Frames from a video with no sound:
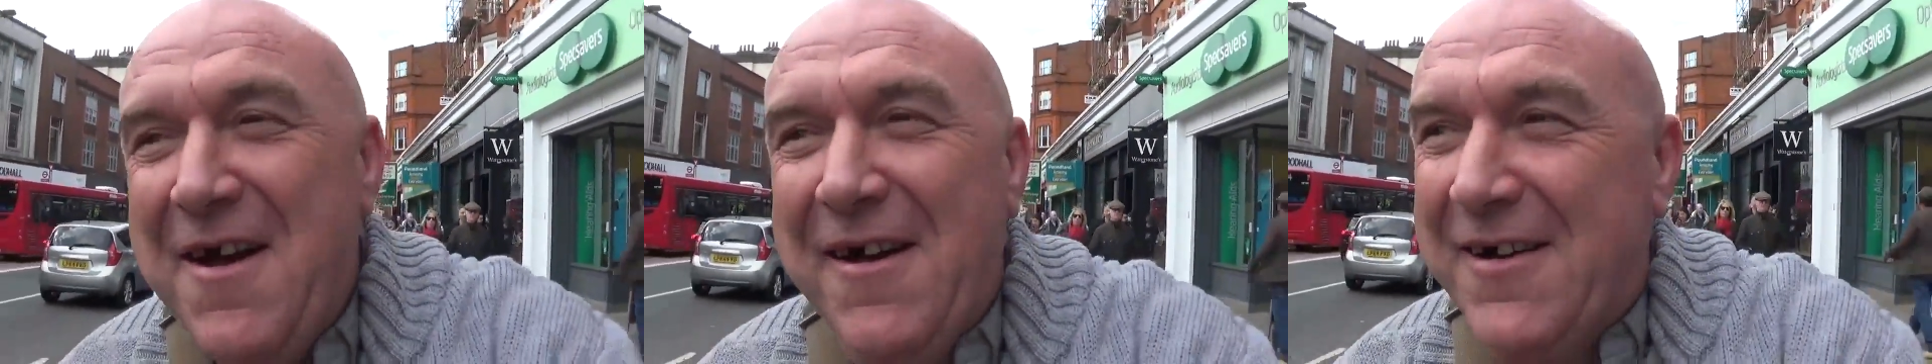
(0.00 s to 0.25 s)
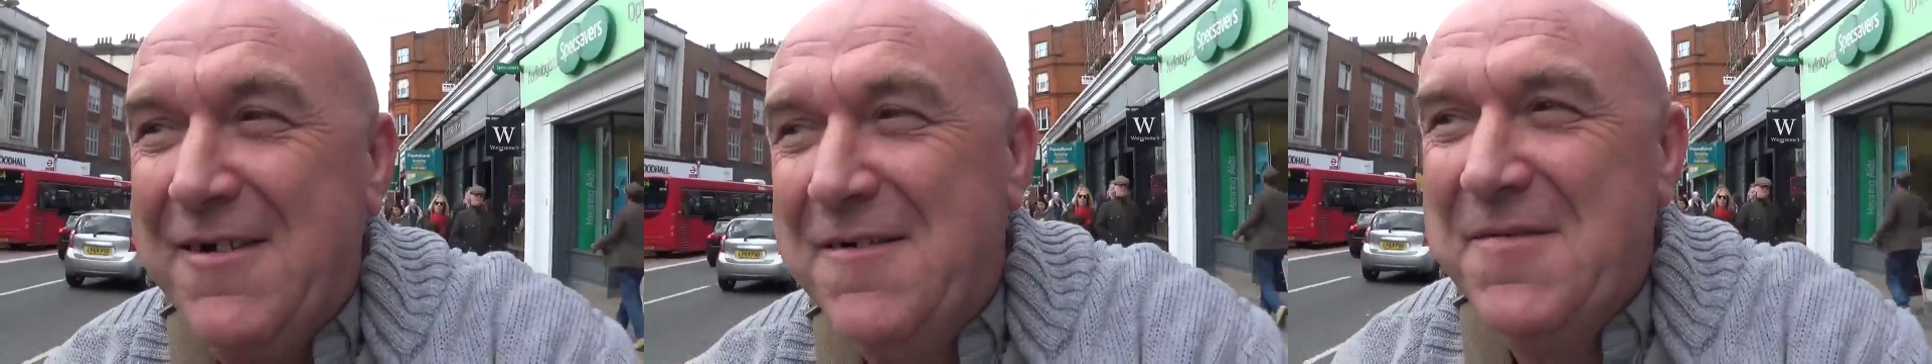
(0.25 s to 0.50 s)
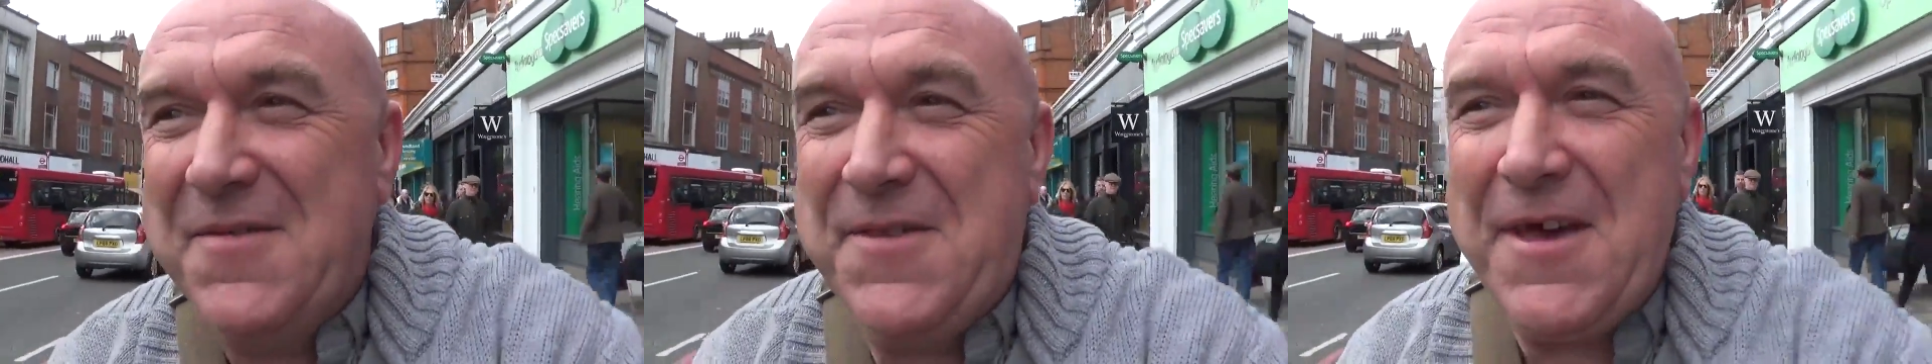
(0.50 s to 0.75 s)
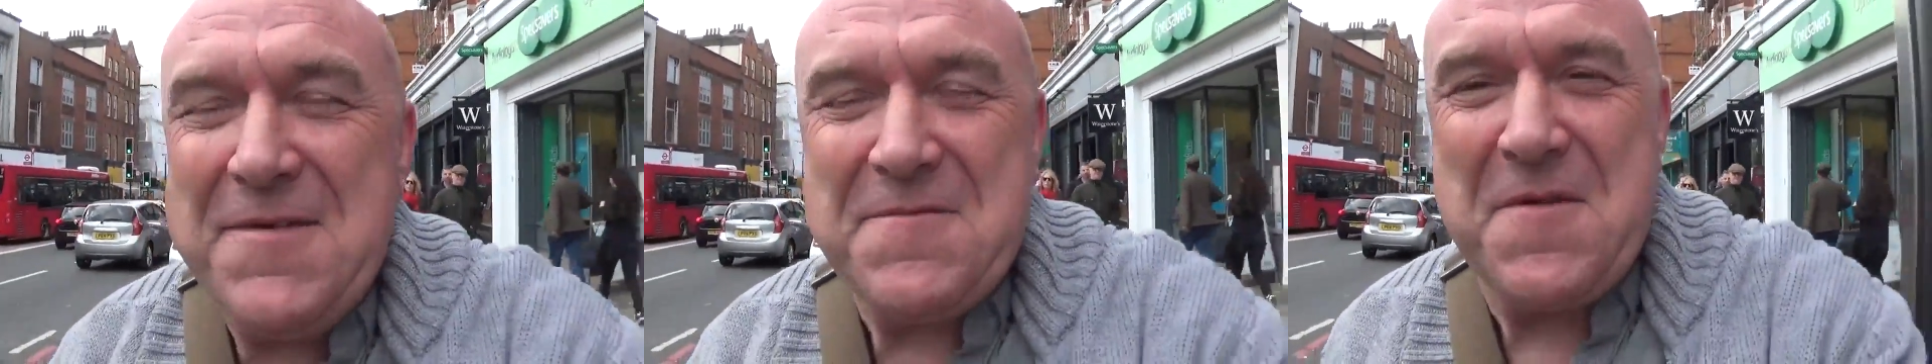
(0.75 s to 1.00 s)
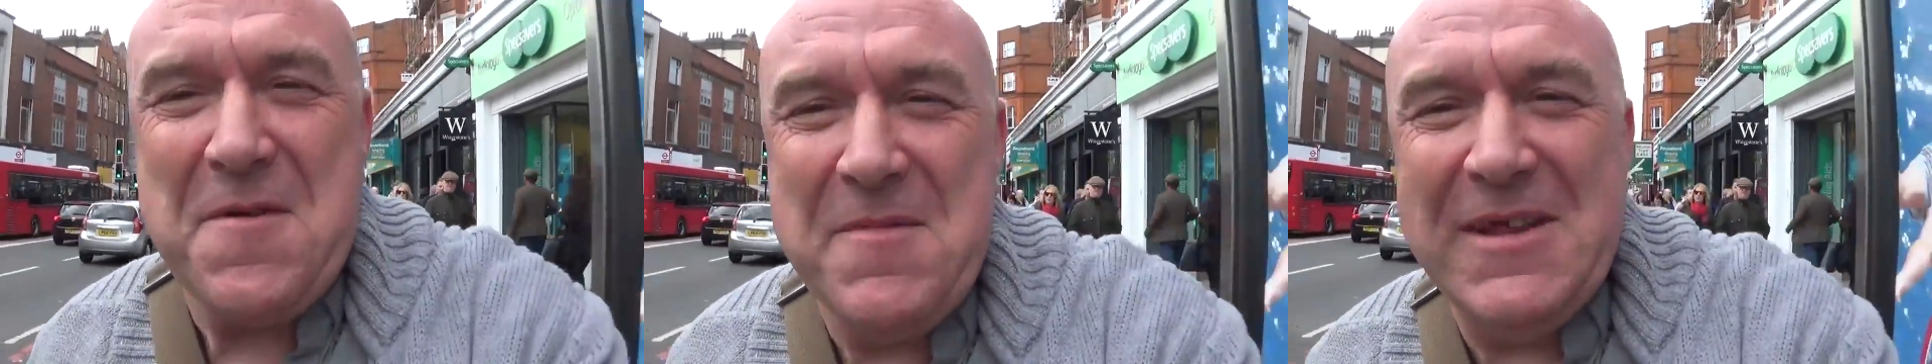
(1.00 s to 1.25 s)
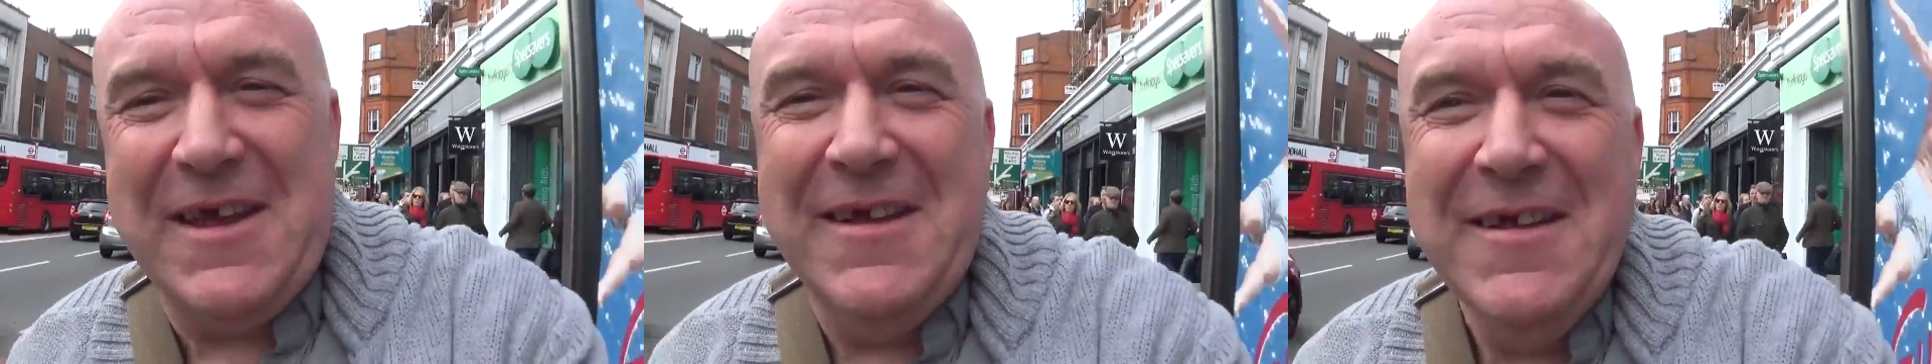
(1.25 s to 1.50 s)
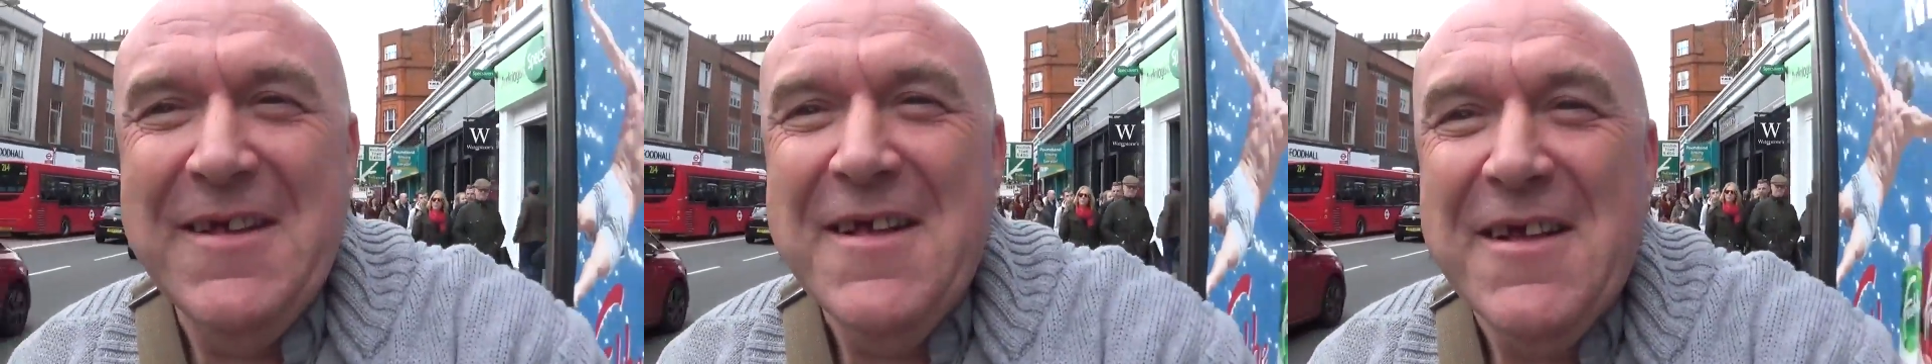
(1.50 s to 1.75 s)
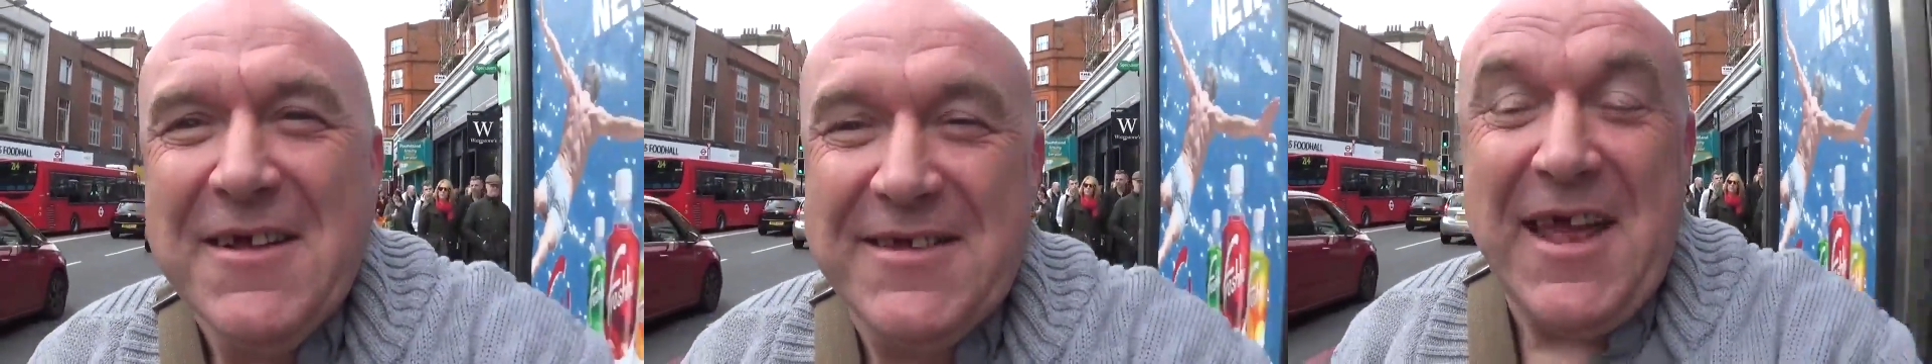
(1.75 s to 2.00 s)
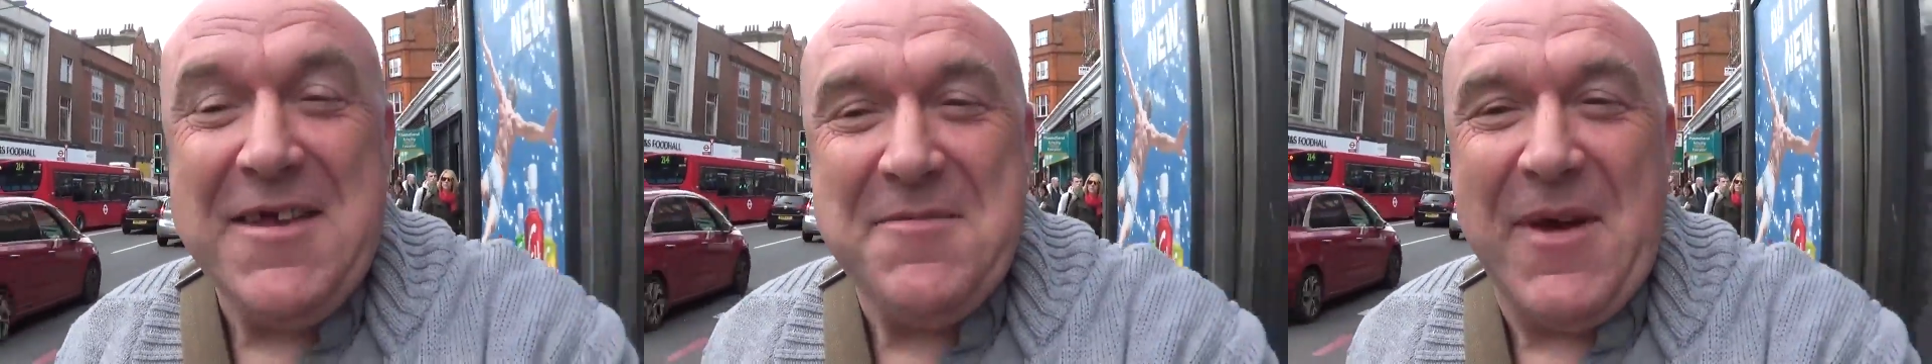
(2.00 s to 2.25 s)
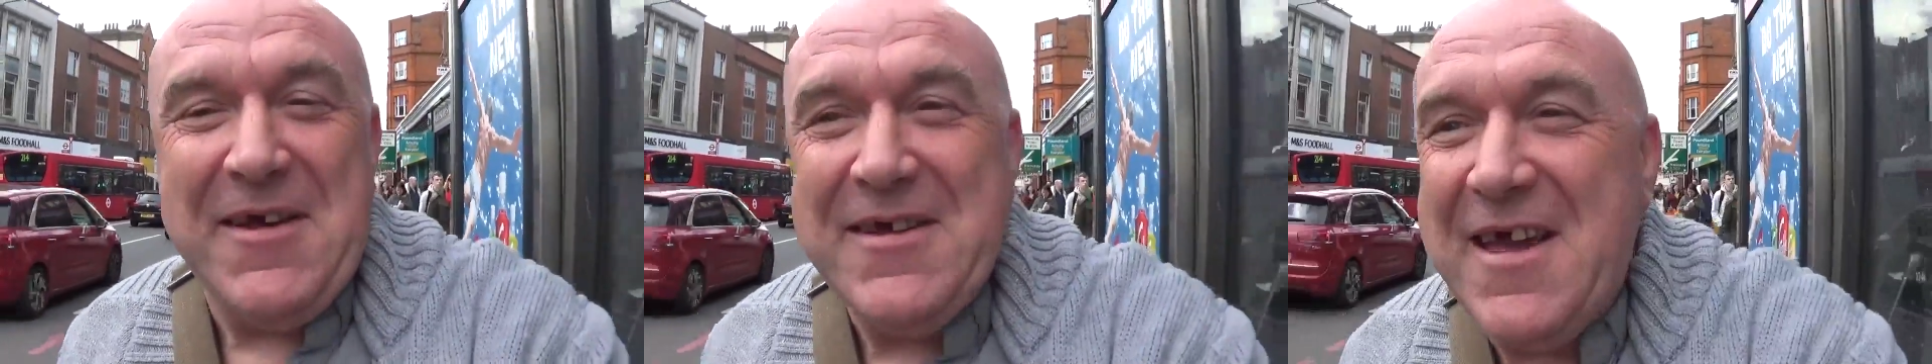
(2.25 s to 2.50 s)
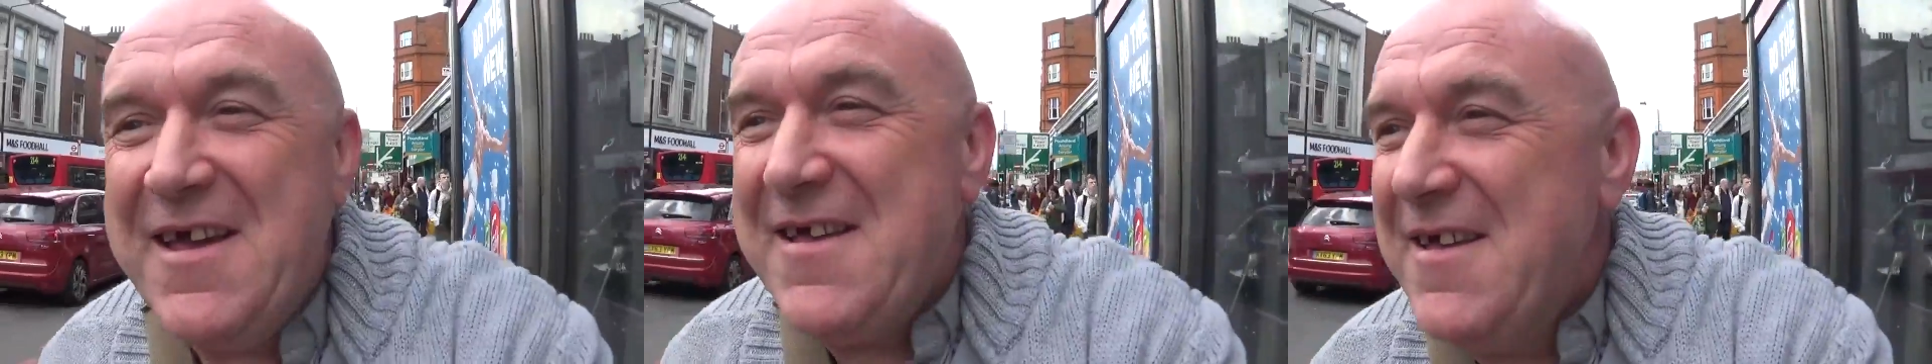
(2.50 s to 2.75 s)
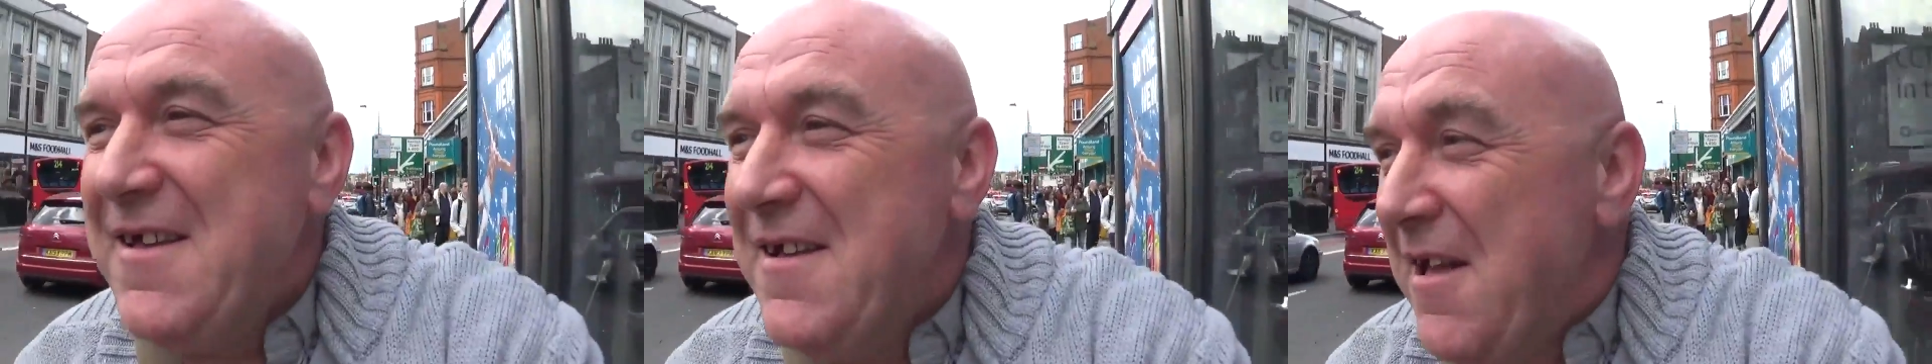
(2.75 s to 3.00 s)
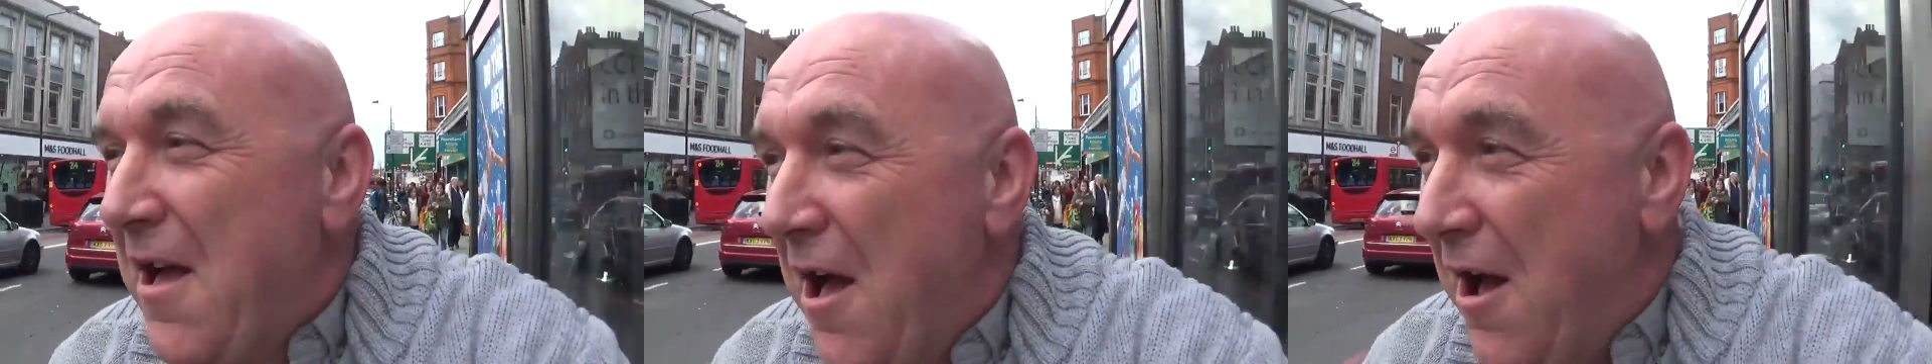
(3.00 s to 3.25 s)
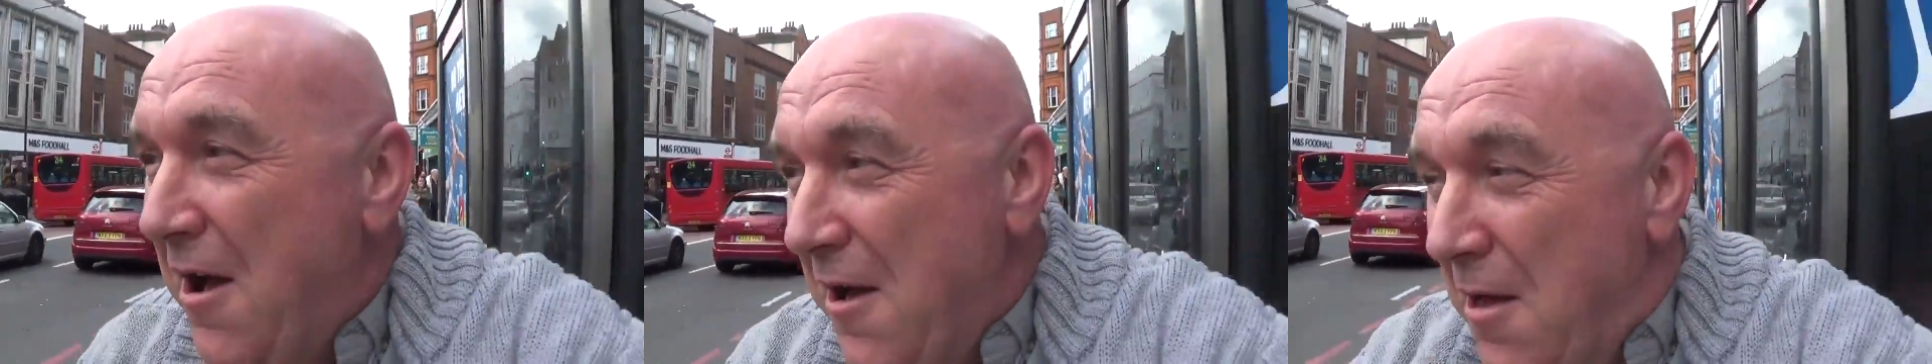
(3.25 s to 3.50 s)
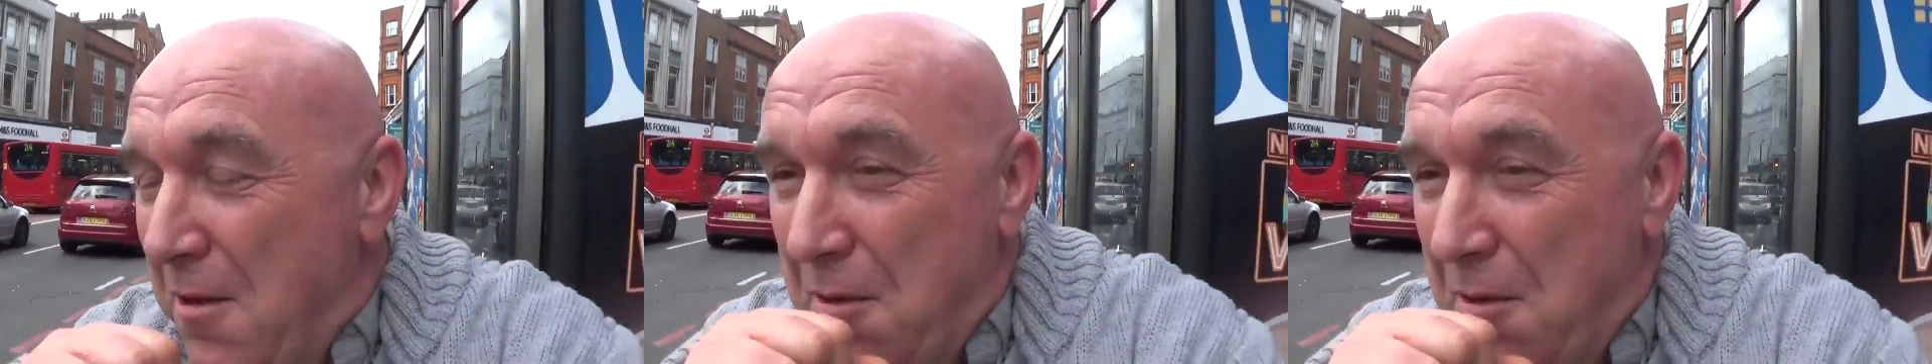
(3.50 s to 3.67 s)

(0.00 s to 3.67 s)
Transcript: I can not think for a minute, steak bake. Uh,